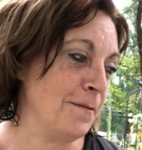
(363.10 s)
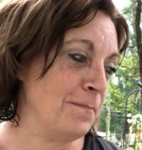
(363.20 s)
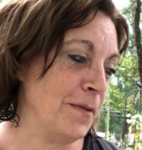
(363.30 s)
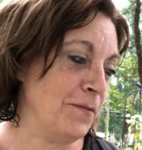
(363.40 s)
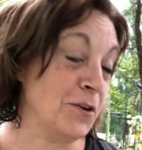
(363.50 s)

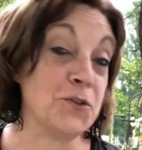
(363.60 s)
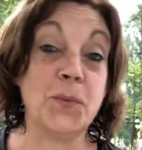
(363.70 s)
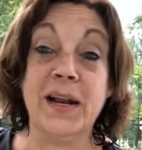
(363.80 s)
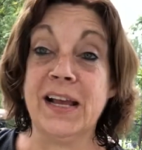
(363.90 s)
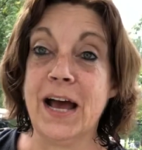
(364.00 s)
If there's a
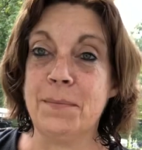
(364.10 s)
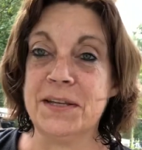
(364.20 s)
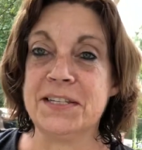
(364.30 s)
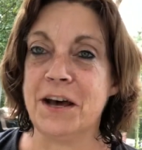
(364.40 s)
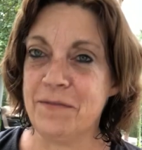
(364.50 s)
way to cut
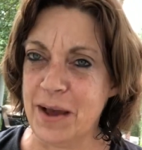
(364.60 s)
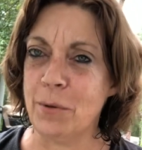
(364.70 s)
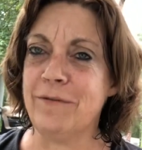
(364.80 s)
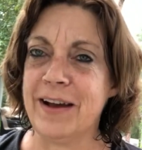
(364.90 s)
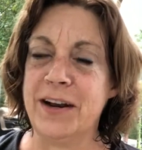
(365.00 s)
myself, I will
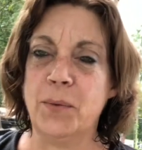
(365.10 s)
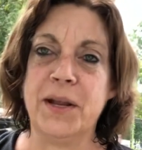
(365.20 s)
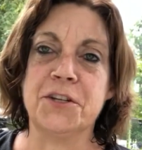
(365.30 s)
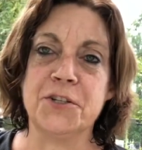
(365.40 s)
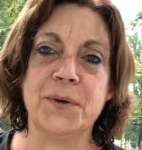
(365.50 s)
find a way to
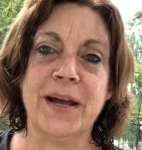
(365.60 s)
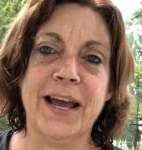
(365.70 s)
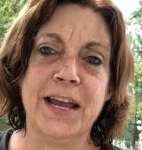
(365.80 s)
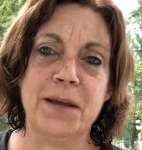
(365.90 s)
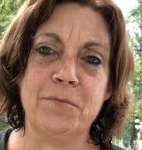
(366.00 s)
do it. I
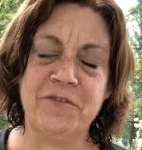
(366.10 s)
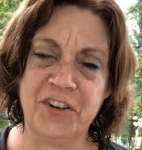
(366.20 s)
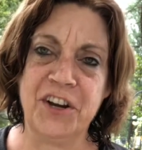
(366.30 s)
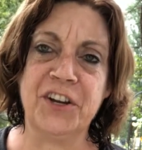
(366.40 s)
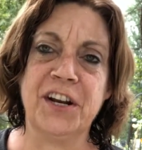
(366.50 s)
am
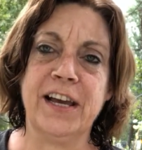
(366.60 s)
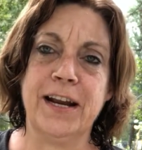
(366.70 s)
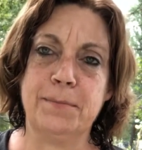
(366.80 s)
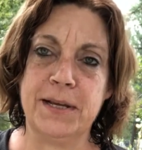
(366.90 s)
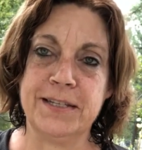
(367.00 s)
very good at
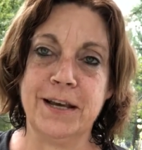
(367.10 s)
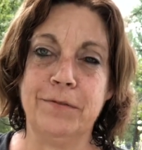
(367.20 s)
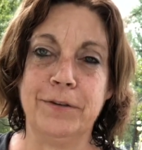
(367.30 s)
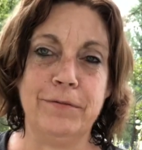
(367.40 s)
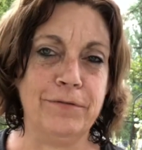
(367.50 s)
cutting myself
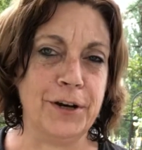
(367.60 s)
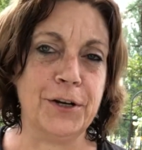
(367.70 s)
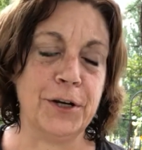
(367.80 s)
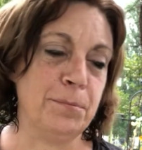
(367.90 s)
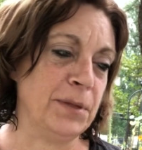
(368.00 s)
and very
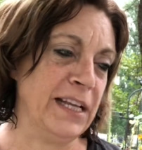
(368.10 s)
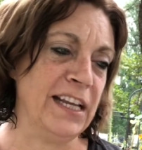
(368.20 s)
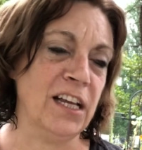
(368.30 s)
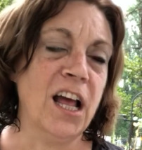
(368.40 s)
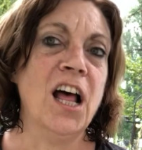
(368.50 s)
good at bleeding
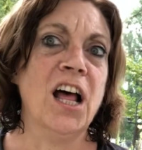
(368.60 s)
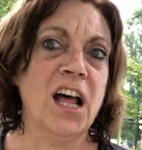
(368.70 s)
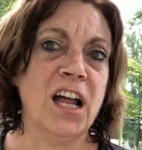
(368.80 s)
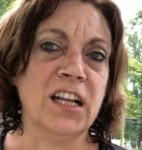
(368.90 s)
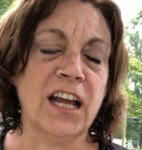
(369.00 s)

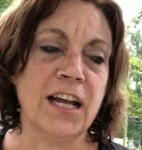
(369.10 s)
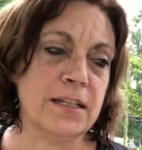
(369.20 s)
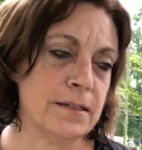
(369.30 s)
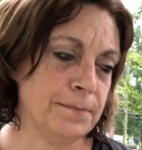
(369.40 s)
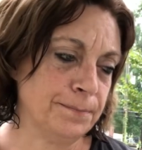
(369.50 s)
a lot.
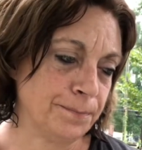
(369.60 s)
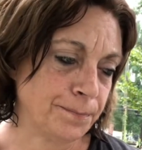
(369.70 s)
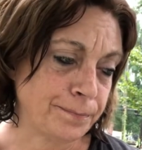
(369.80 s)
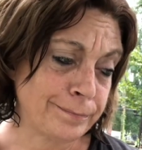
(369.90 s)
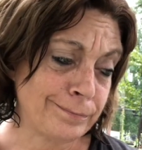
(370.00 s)

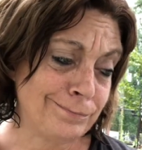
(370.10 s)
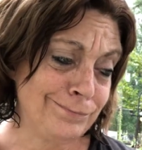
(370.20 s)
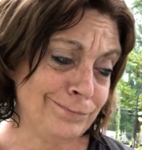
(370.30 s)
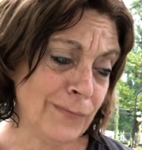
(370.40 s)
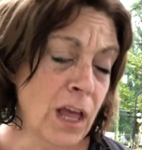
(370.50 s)

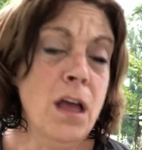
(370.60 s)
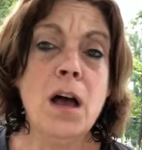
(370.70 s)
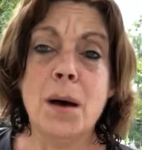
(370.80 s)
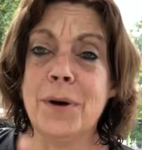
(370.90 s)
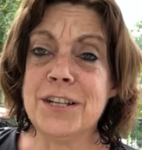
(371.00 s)

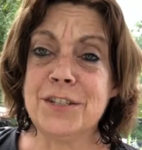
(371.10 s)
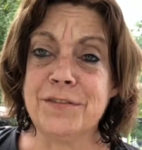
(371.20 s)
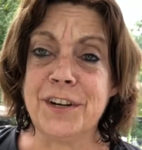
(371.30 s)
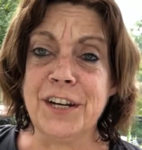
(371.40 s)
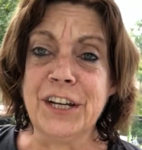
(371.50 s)
I'm also
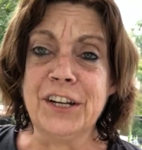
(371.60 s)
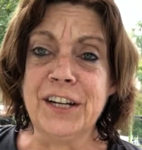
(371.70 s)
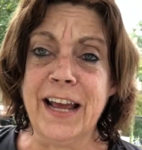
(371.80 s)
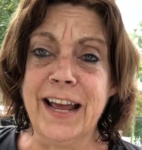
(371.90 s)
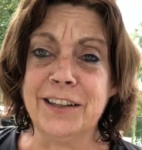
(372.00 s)
very good
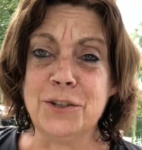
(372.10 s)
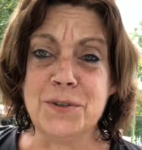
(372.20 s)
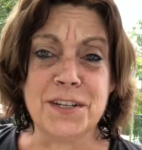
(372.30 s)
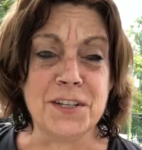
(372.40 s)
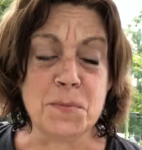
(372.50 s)
at
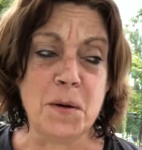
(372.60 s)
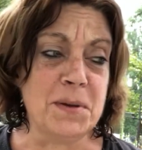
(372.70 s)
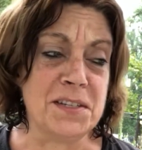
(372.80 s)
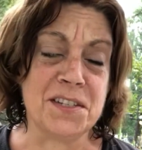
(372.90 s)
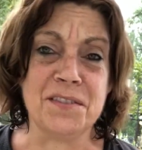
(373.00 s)
losing small pieces of